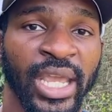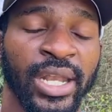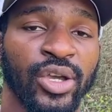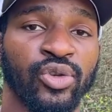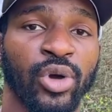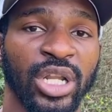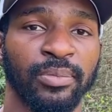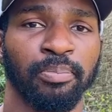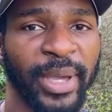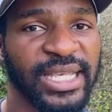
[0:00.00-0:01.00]
And they're going to
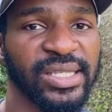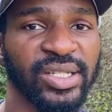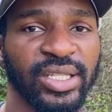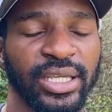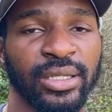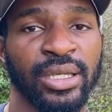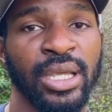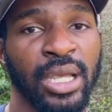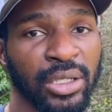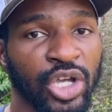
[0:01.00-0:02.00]
basically
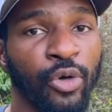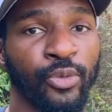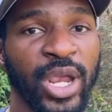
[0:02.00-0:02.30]
come